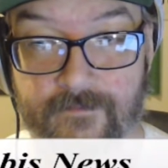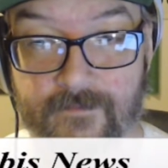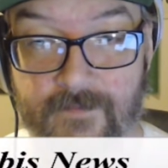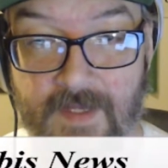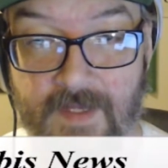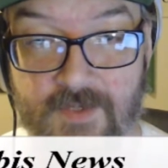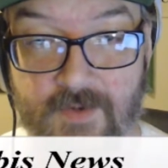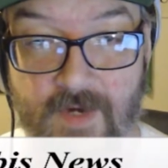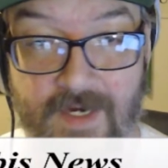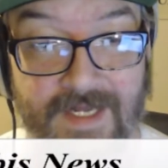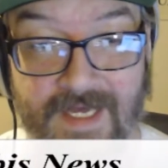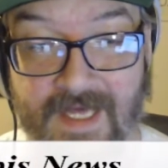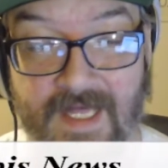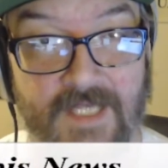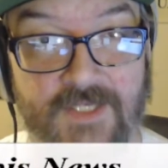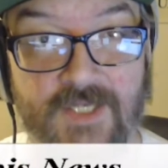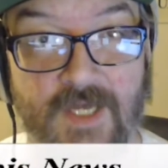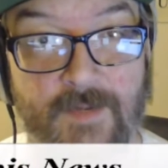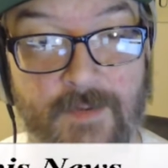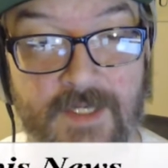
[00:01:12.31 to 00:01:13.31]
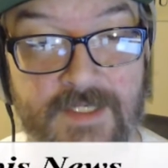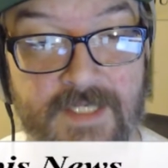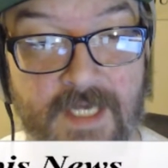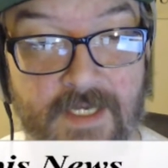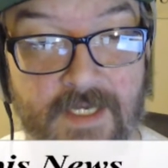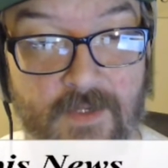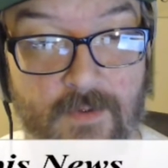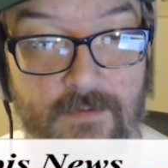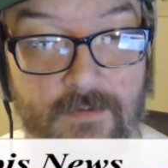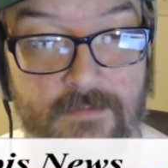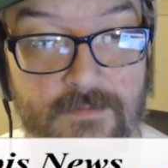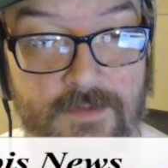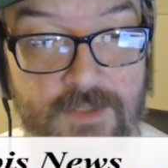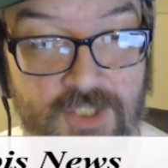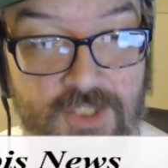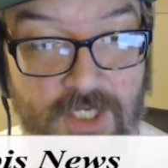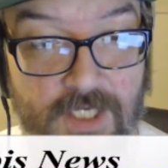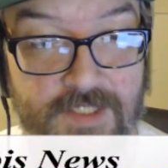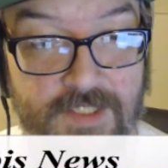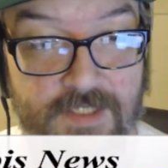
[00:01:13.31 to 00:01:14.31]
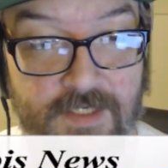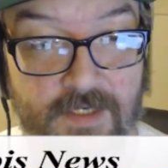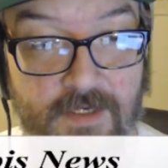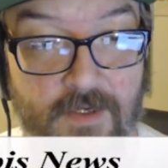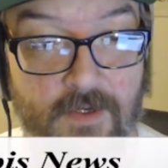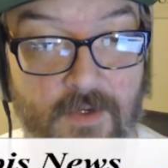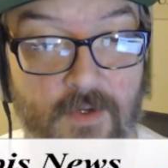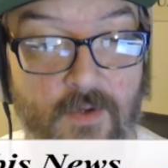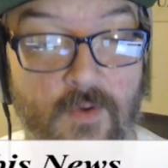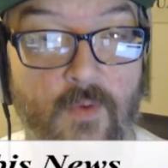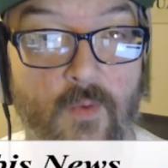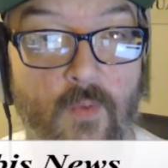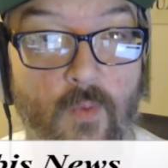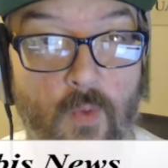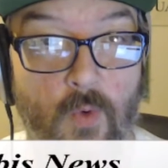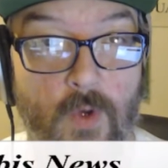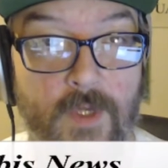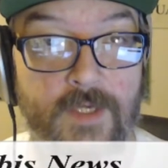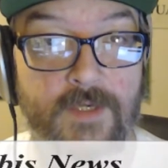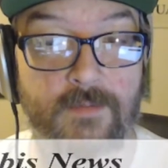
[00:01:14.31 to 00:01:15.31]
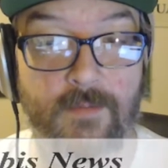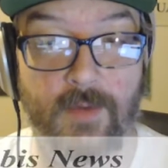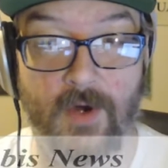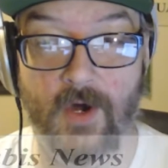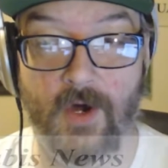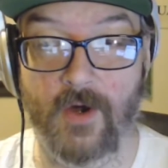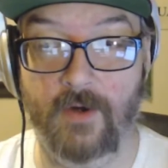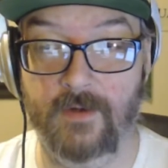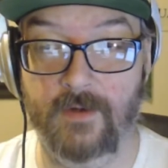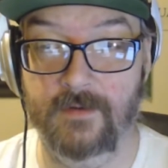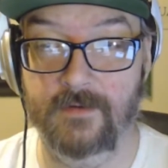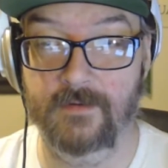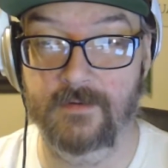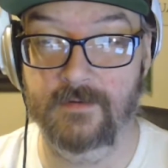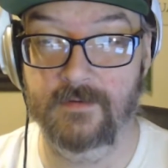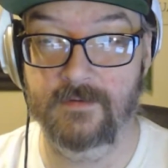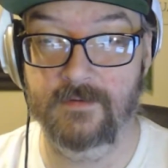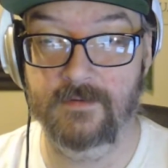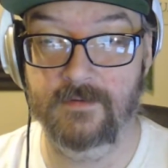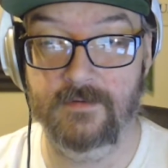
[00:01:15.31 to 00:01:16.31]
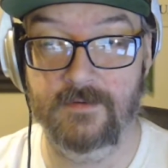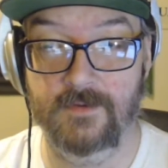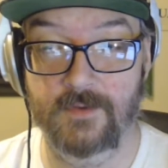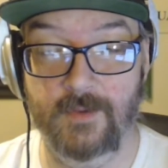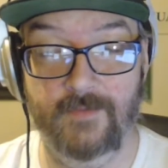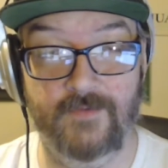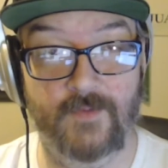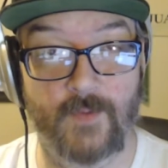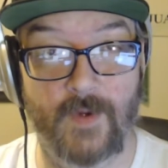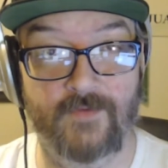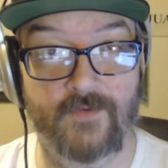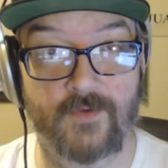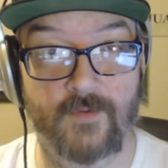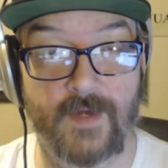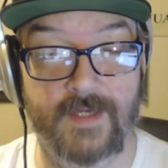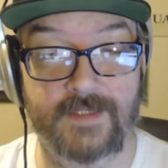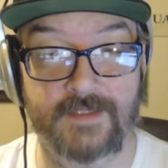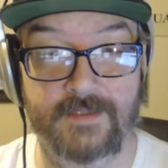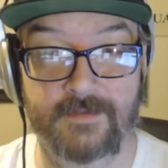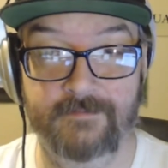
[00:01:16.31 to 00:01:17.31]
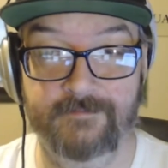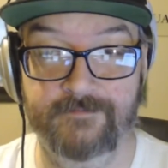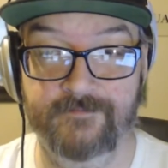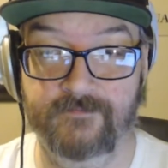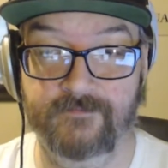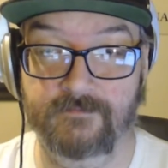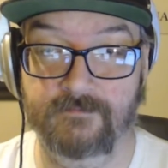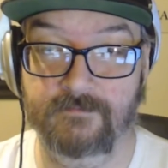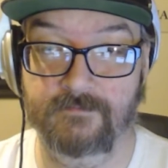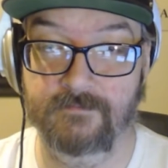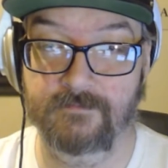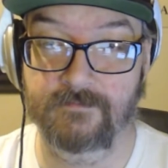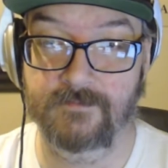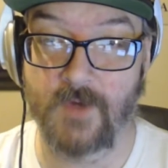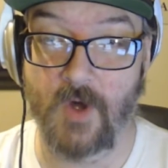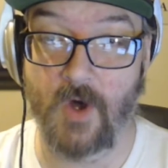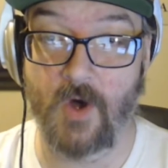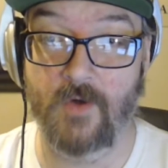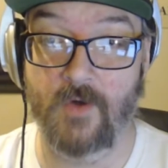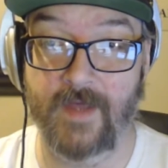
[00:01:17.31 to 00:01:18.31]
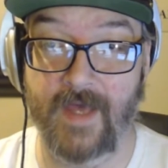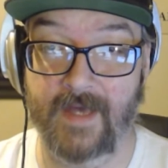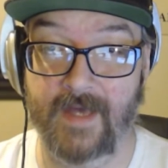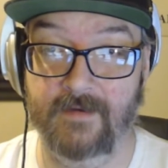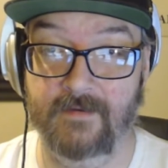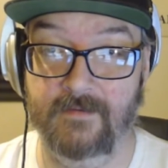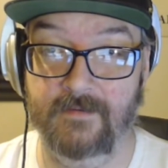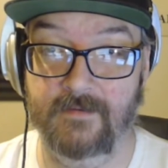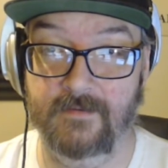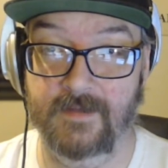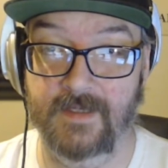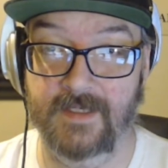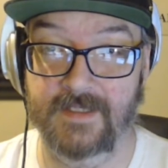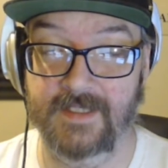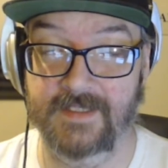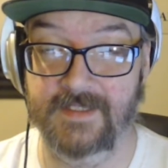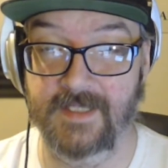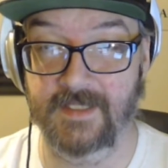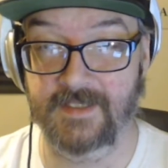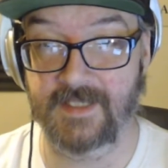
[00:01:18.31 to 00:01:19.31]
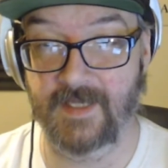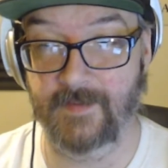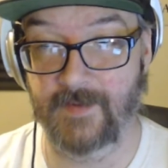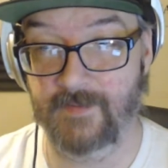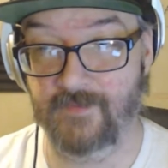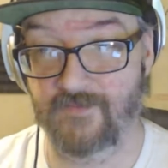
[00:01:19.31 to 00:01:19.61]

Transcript: That's right. That's all I'm going to tell you. Just Woodenbong. You have to wait for the rest. All that, as I said, is coming up.